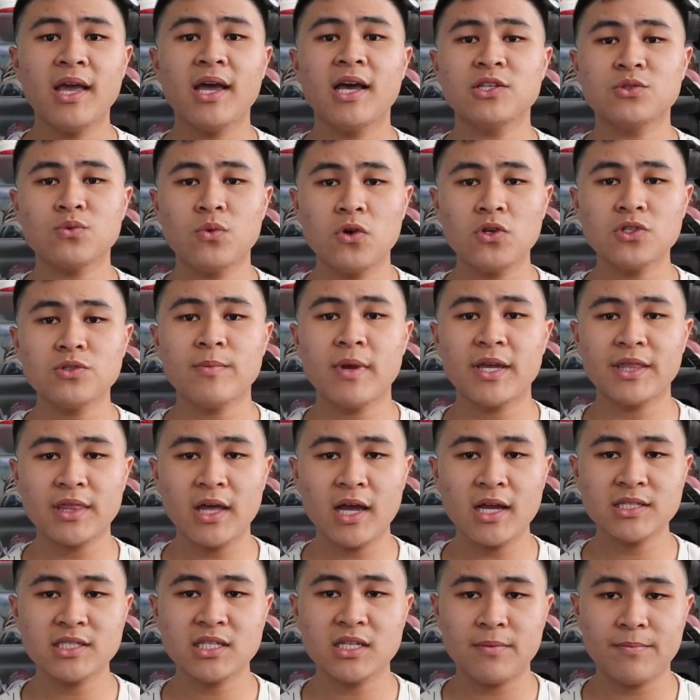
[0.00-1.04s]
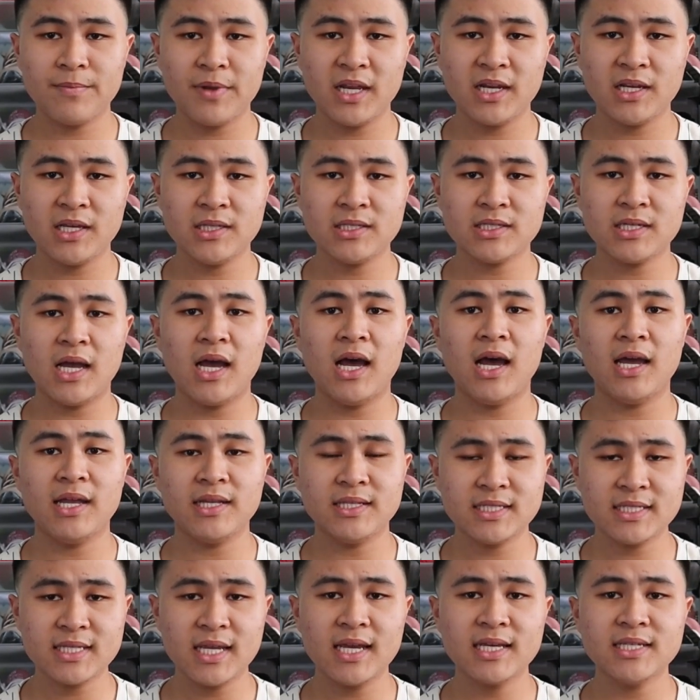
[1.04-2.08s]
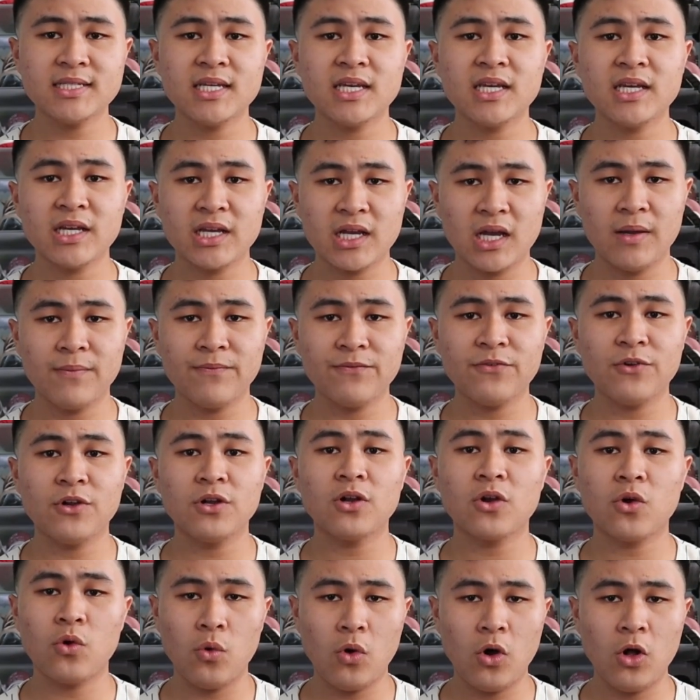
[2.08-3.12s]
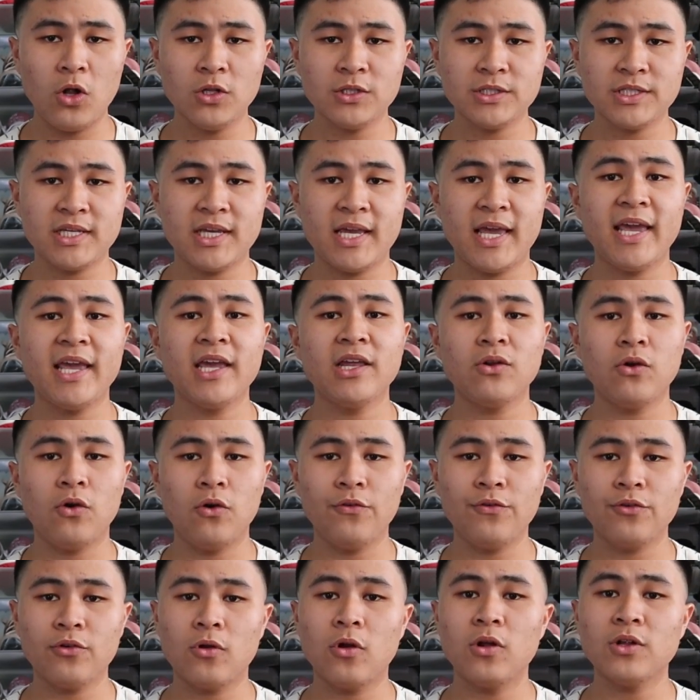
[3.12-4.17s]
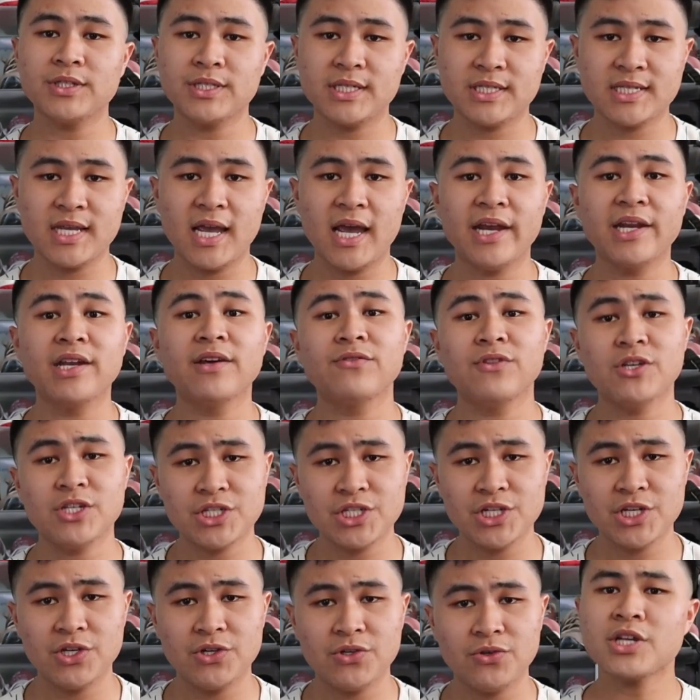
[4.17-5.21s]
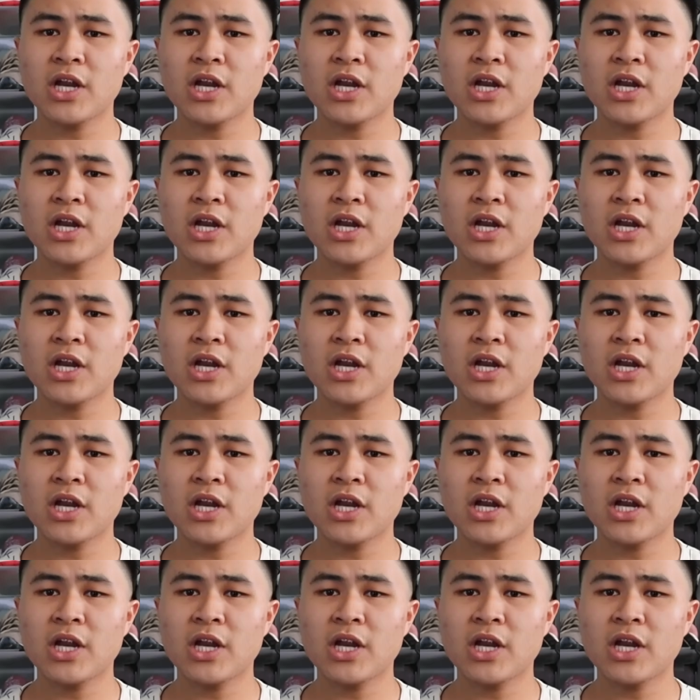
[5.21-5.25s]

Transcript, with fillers: as well as my thoughts and opinions on sizing, comfort, quality, and overall design design of the shoe.